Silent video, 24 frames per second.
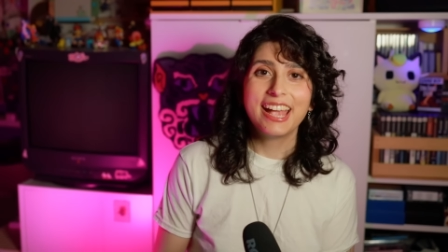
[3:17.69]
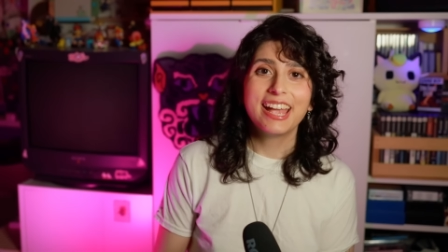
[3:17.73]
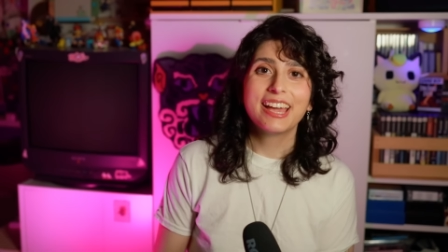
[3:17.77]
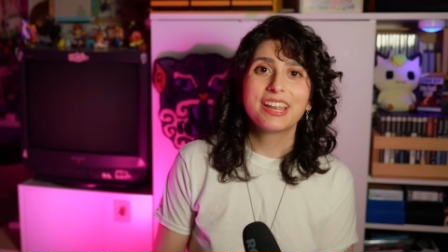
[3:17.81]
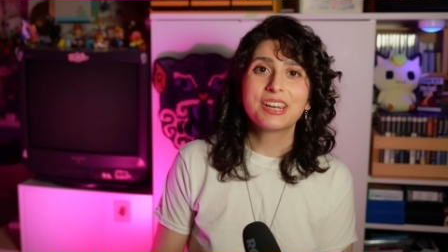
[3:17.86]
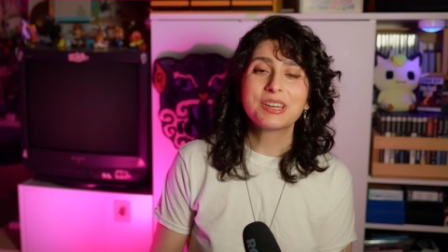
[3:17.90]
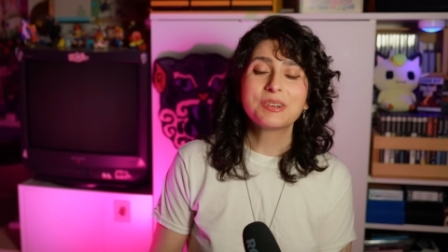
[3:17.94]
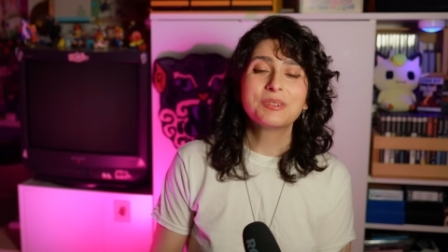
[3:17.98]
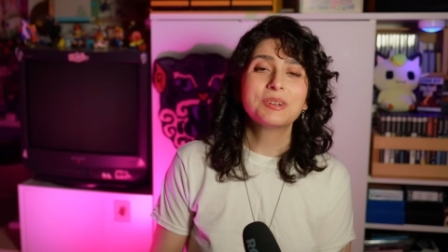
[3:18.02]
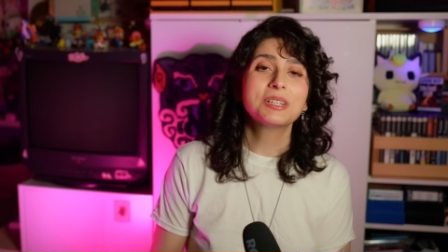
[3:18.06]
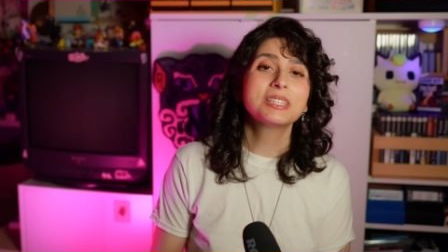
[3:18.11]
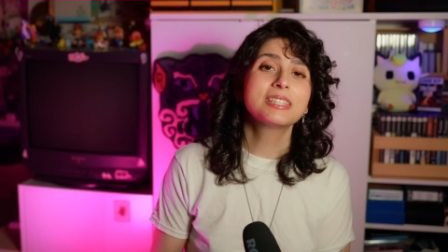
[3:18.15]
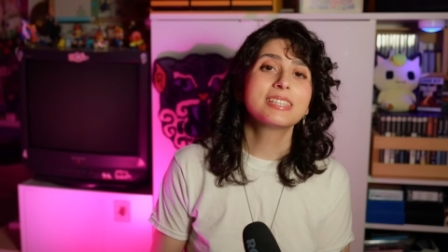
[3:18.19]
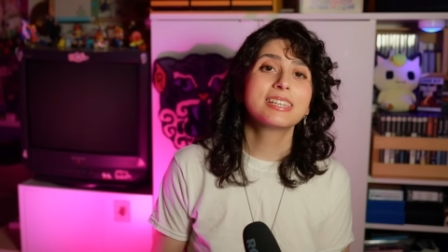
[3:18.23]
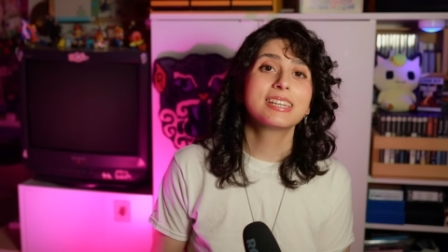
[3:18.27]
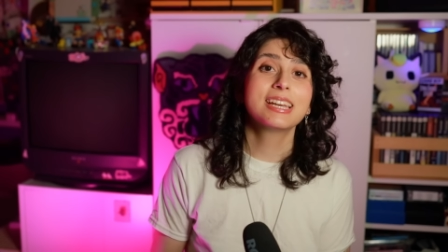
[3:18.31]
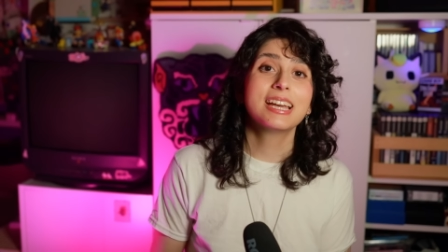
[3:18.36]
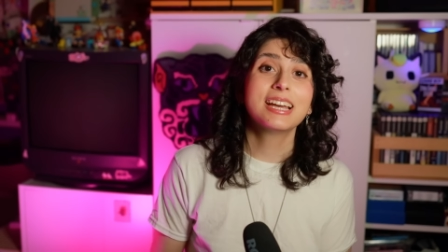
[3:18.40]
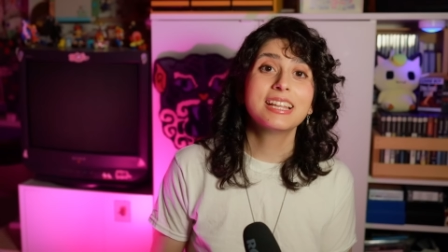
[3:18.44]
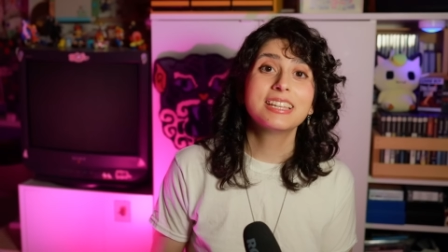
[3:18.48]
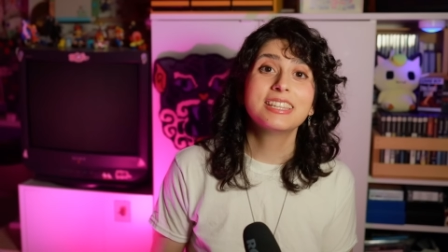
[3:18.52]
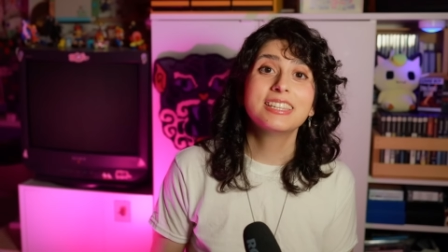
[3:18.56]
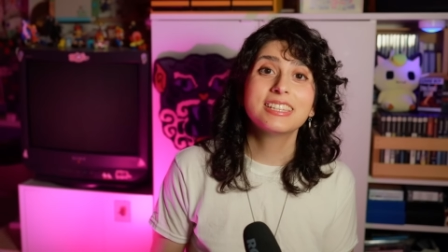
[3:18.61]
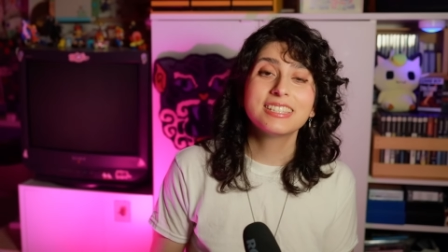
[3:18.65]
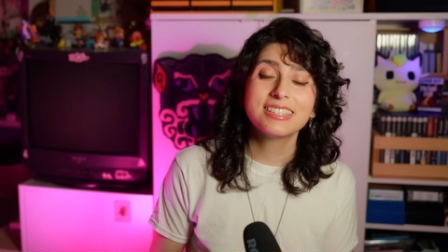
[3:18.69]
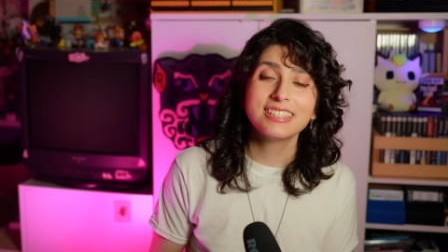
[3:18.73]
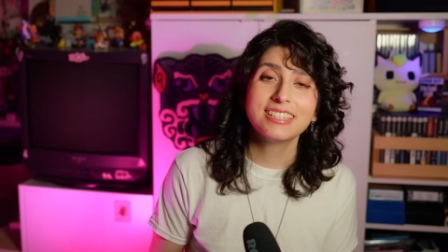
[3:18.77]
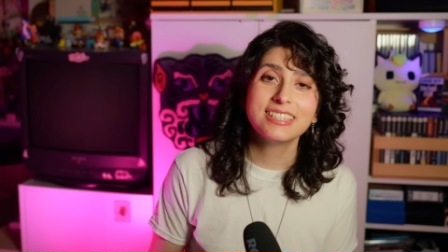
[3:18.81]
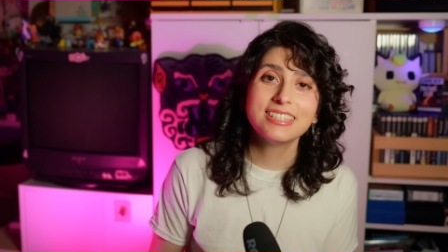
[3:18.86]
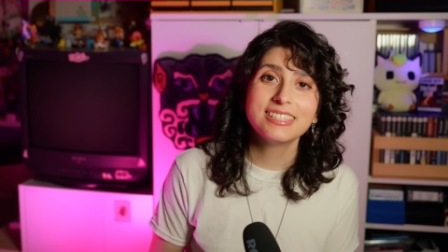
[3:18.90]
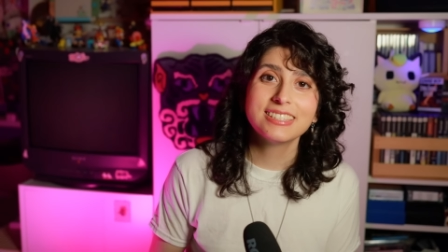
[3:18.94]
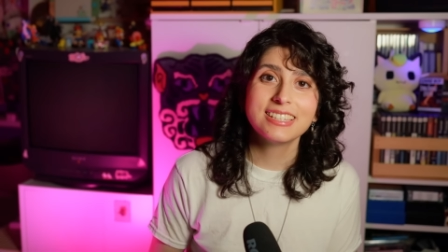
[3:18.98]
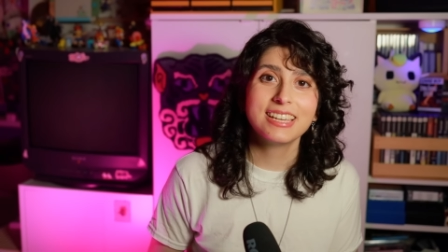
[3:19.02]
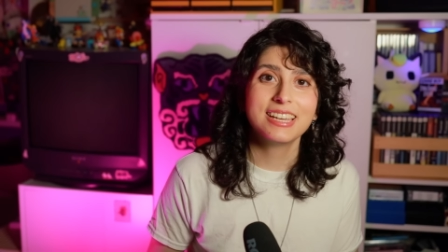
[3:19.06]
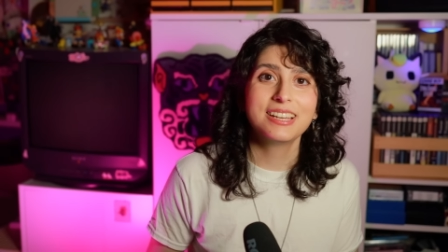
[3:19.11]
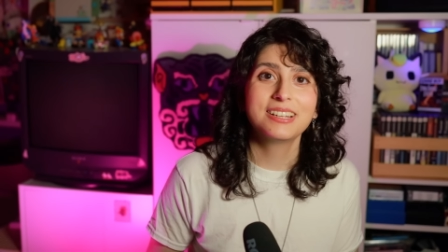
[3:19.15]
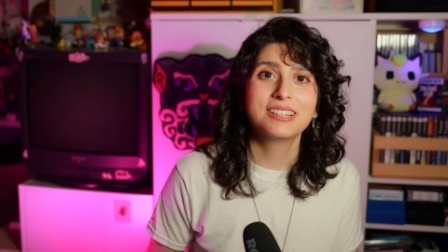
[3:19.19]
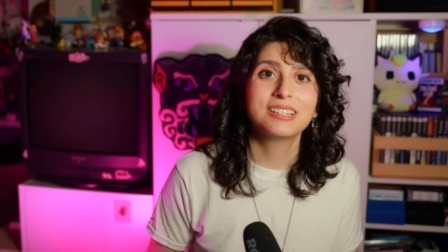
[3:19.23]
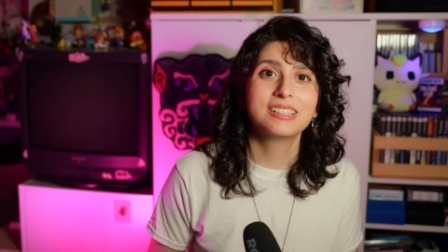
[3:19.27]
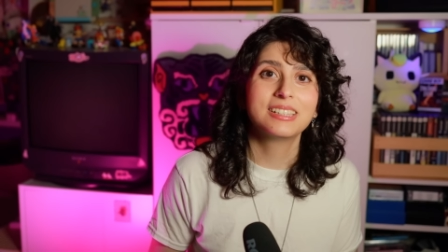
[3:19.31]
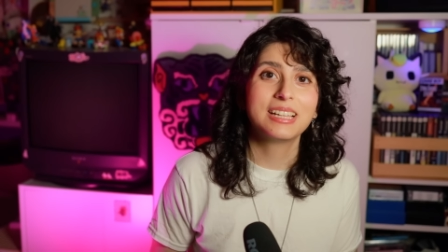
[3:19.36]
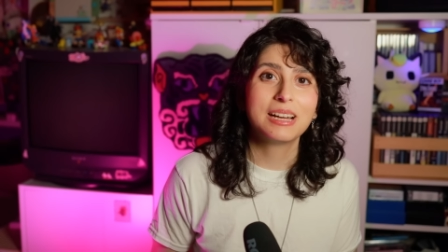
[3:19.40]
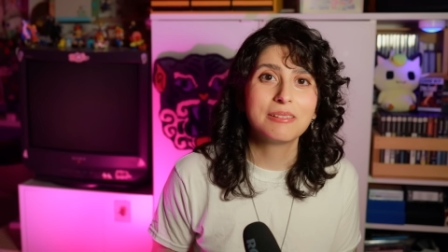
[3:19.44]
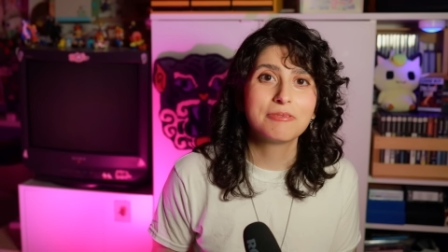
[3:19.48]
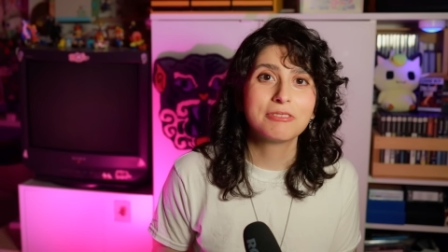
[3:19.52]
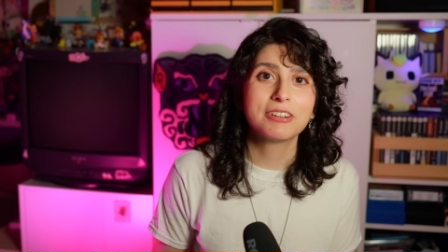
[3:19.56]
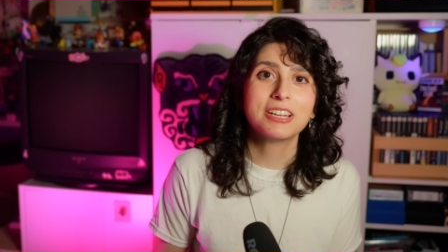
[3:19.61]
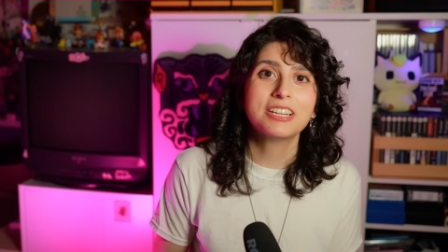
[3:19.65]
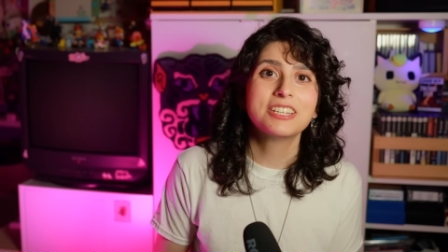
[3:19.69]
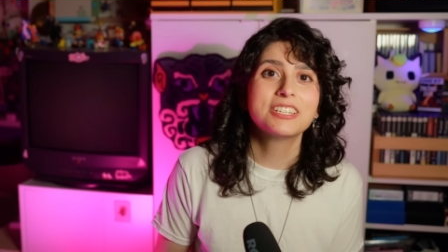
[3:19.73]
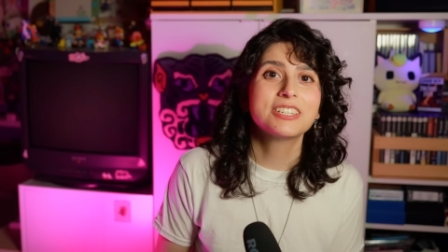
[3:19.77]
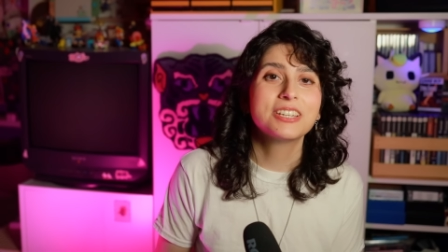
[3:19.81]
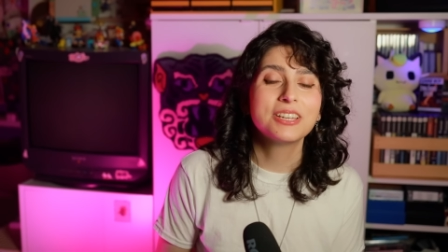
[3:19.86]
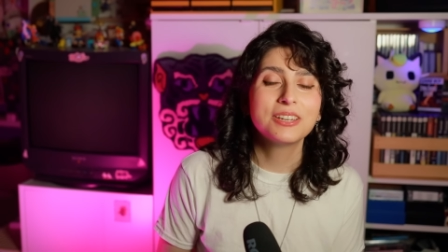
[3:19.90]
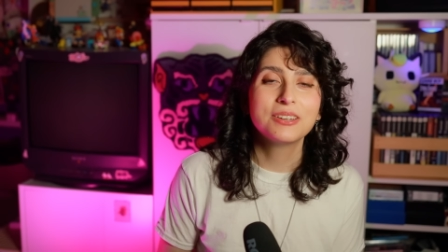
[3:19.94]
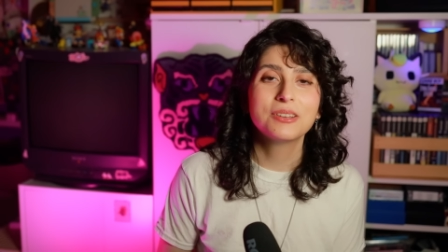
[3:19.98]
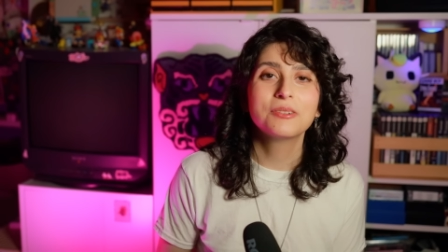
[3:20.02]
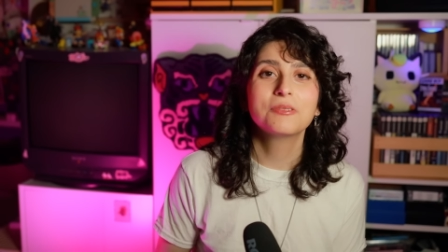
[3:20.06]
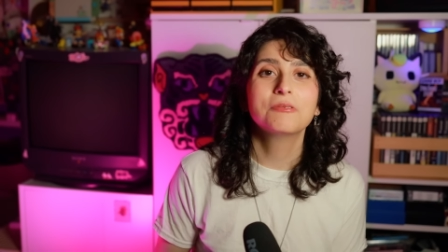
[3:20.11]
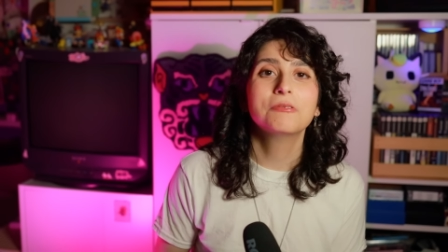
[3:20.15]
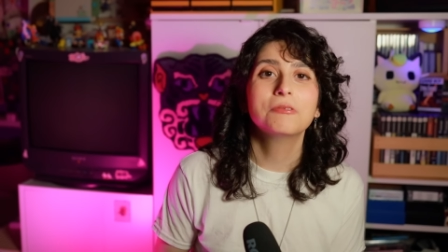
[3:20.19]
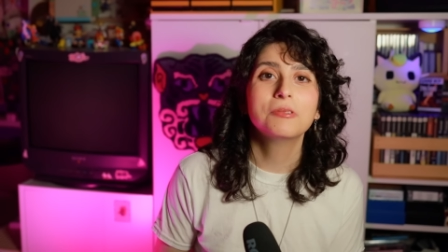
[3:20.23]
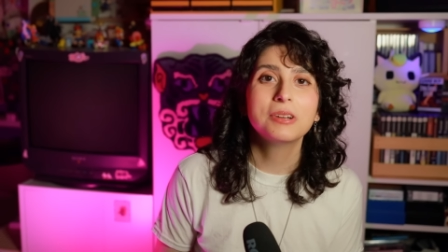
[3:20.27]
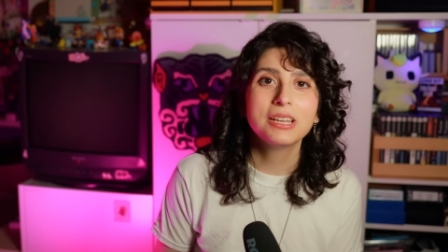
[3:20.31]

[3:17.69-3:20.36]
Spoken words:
And once again, this is a collaboration